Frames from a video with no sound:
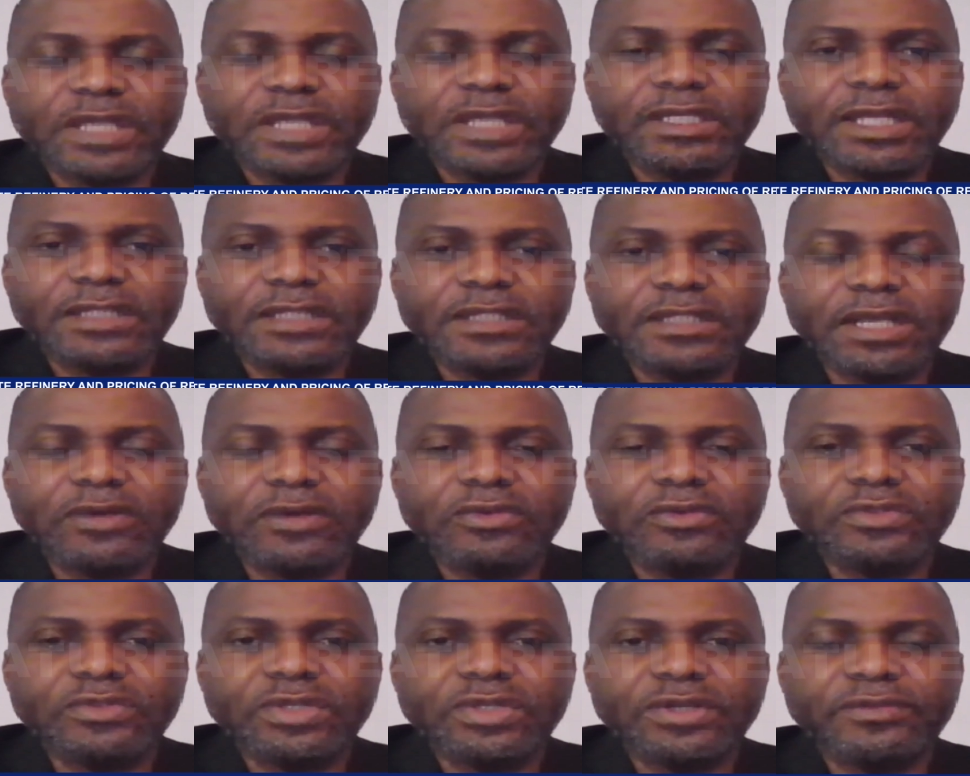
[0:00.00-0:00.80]
Now that
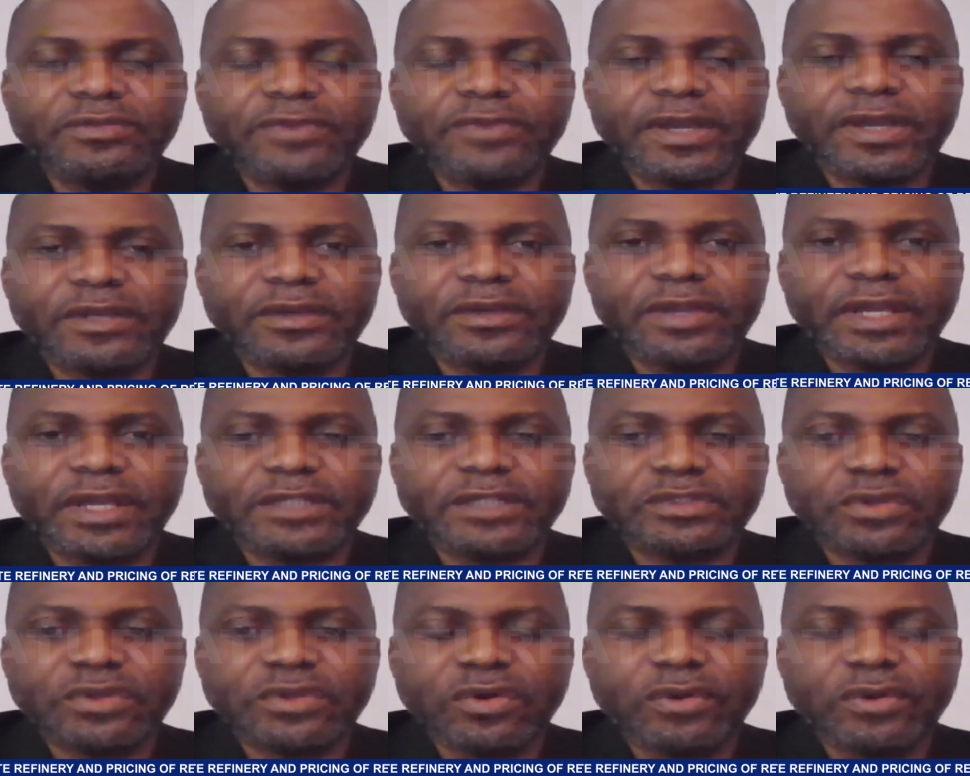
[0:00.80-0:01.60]
Dangote Refinery
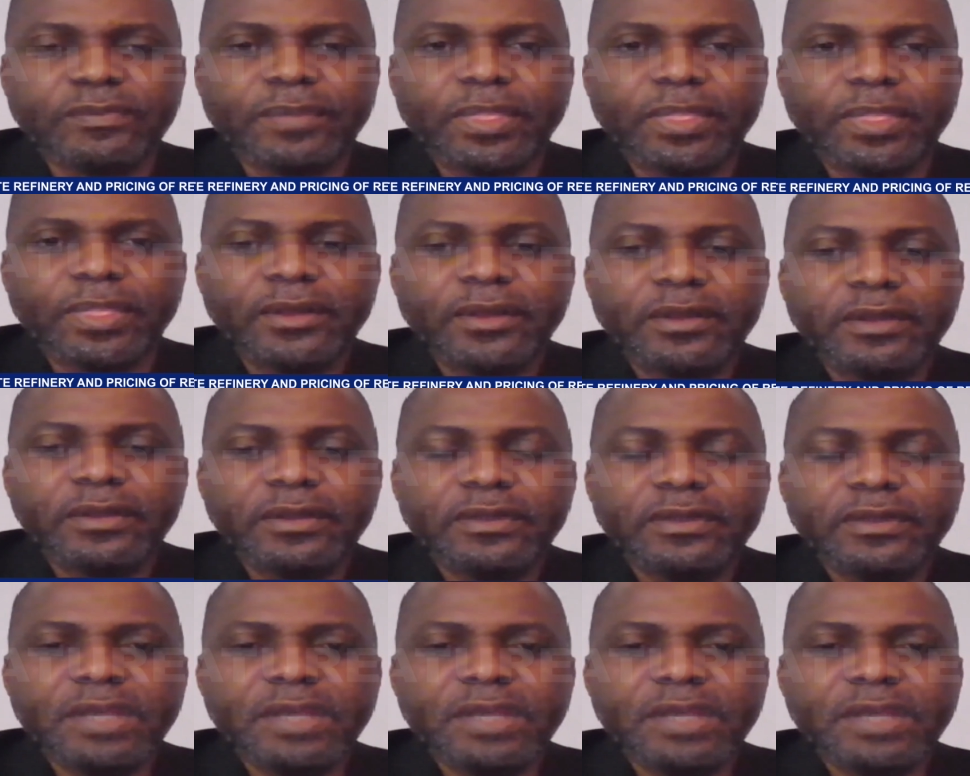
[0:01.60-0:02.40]
has come,
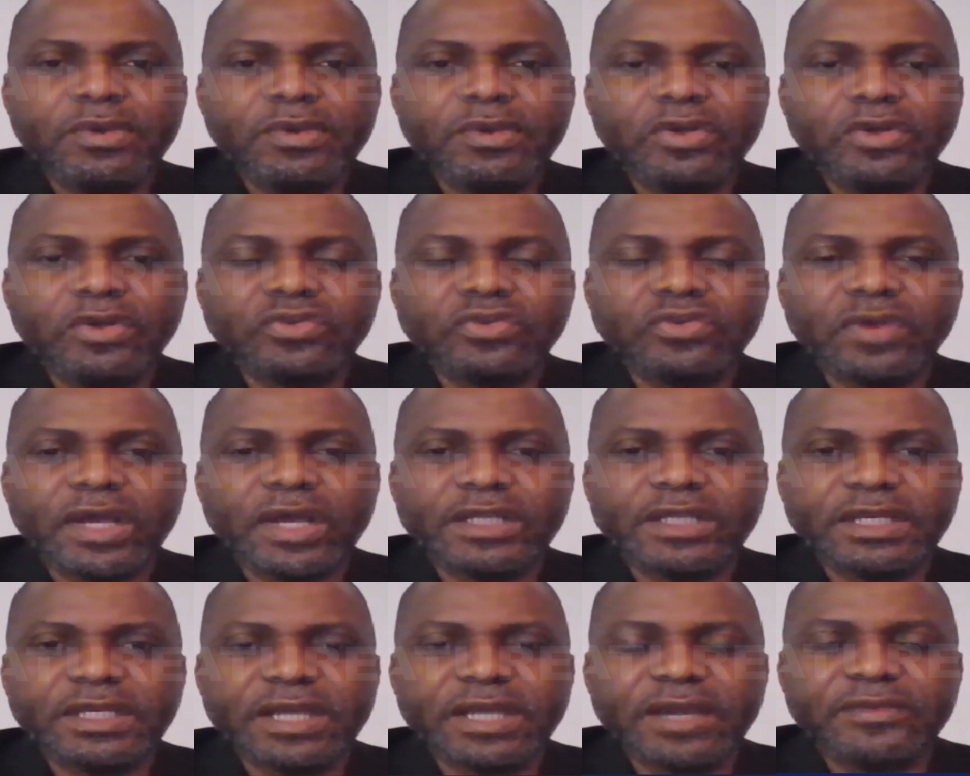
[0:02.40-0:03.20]
let me also
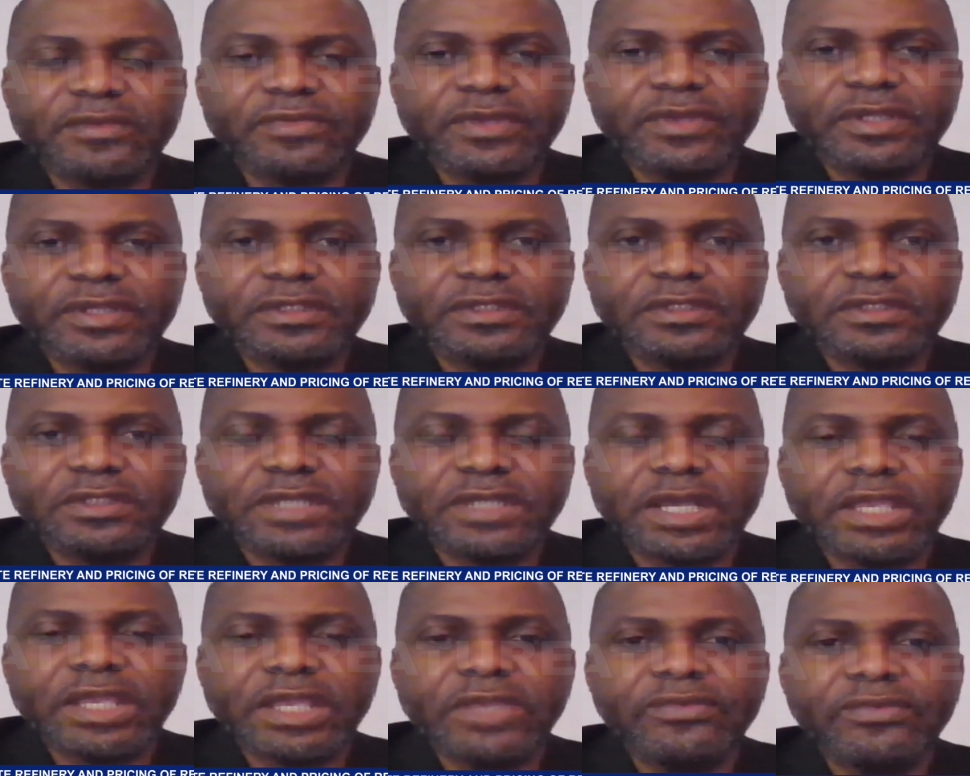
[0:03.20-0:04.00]
add a caveat
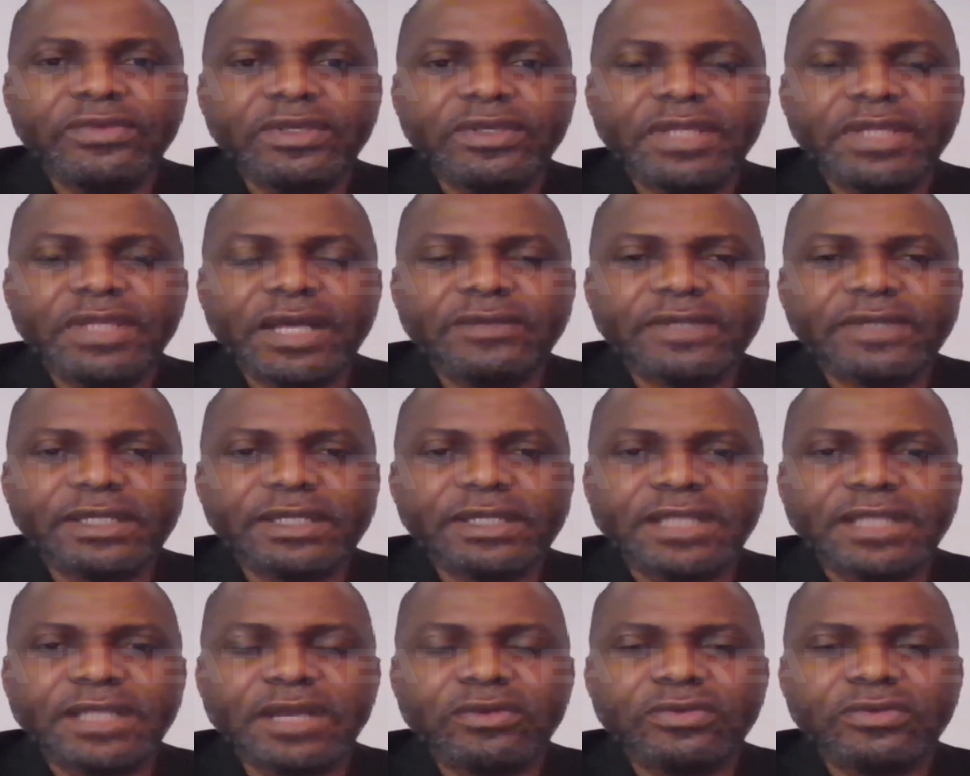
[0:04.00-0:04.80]
that even now
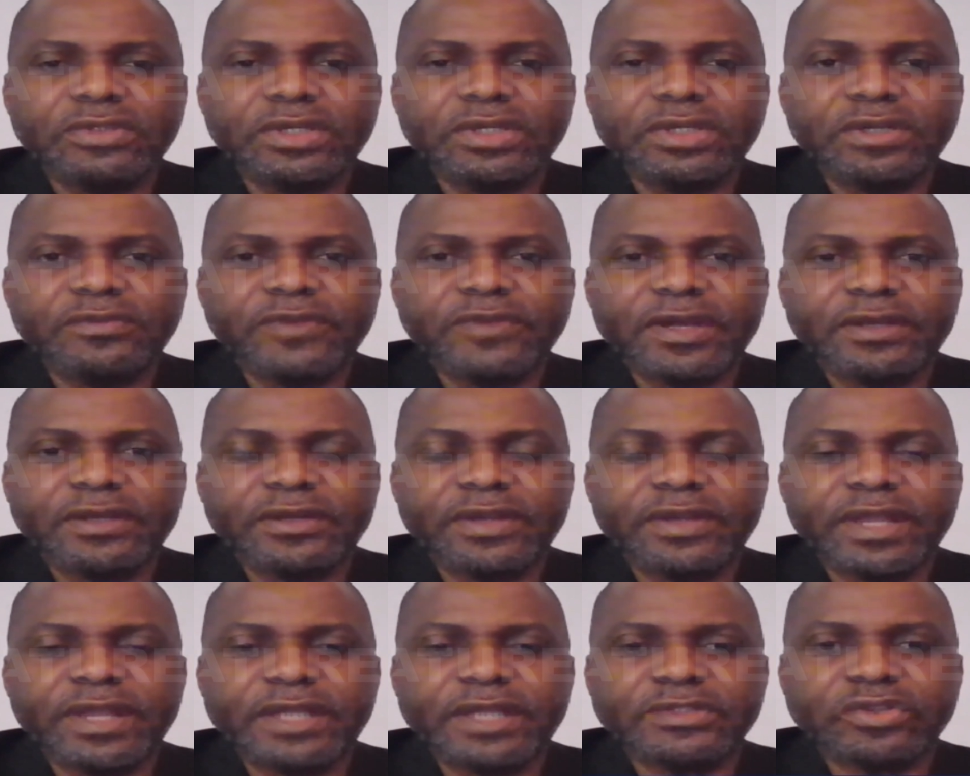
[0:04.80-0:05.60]
that Dangote
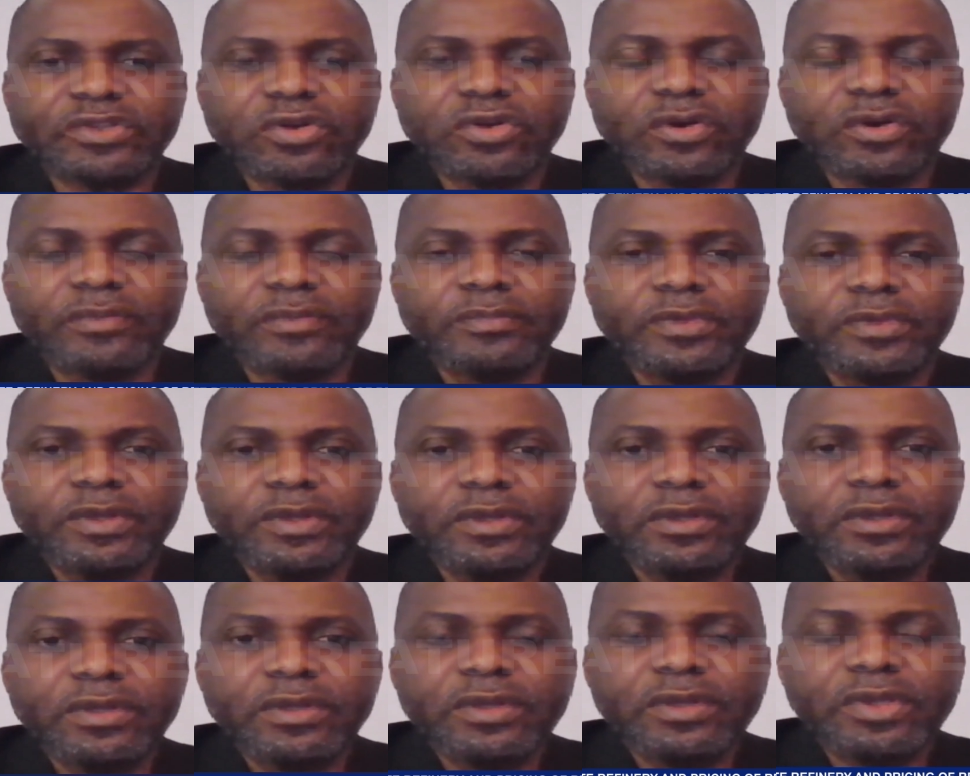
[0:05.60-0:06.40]
Refinery has come,
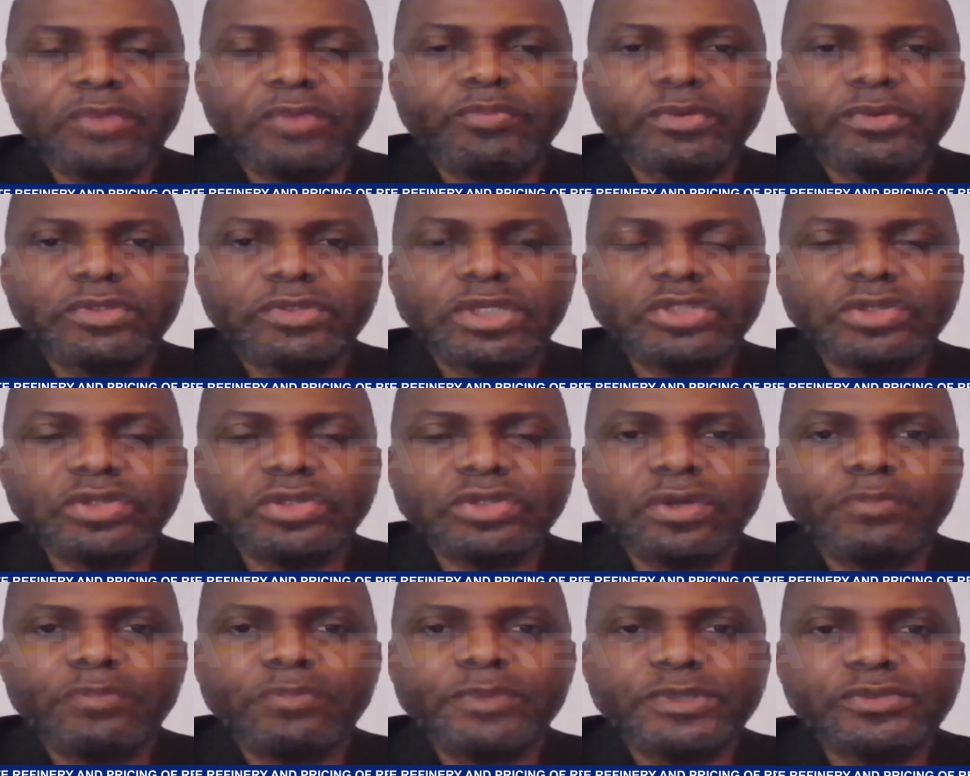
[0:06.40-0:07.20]

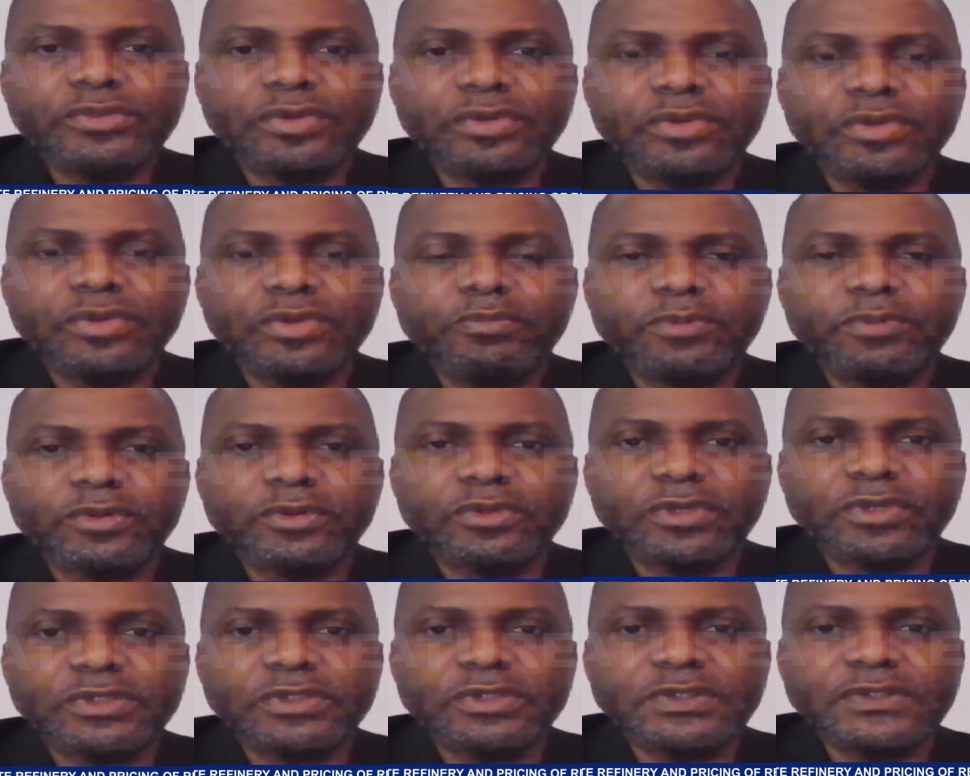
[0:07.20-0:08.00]
importation of petroleum
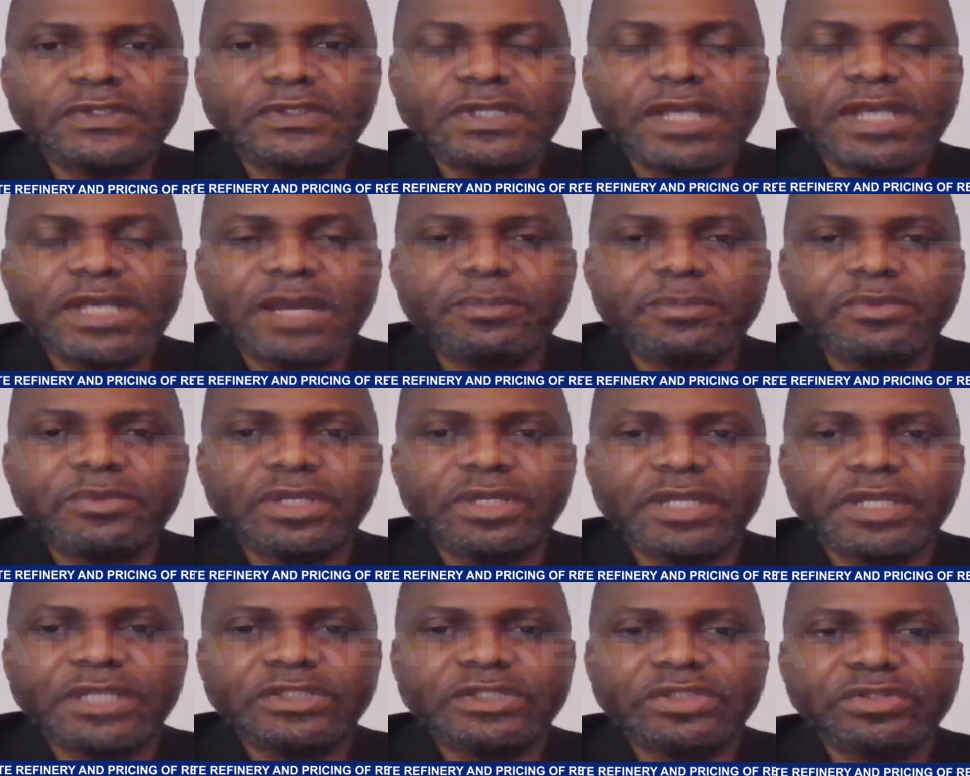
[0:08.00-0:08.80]
products is still
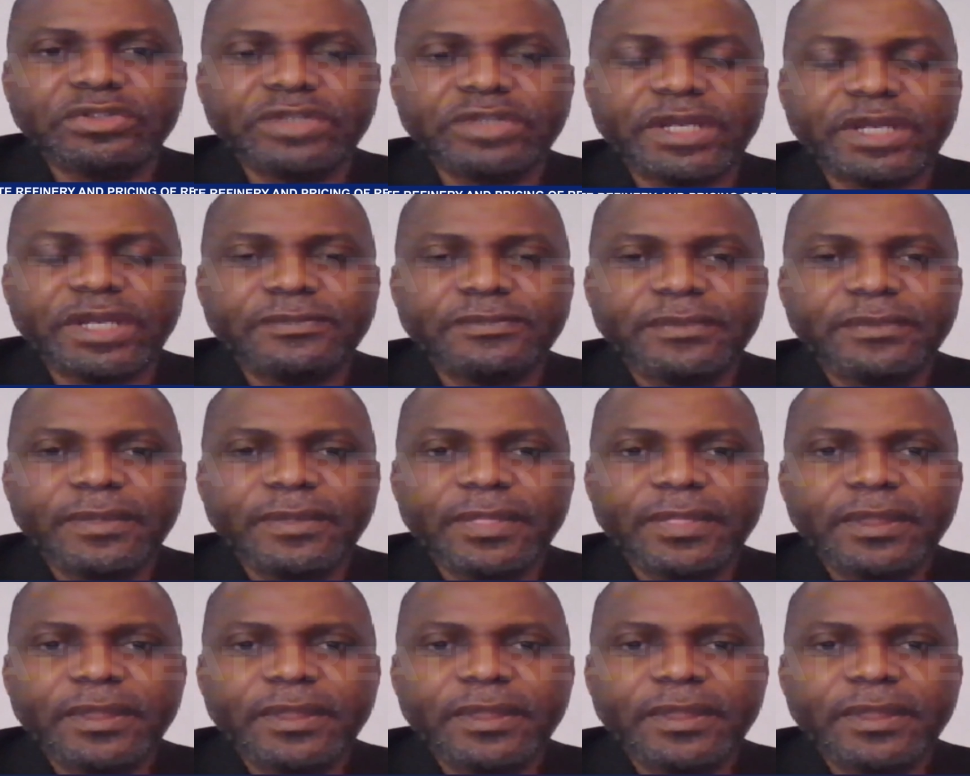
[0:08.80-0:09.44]
happening in Nigeria.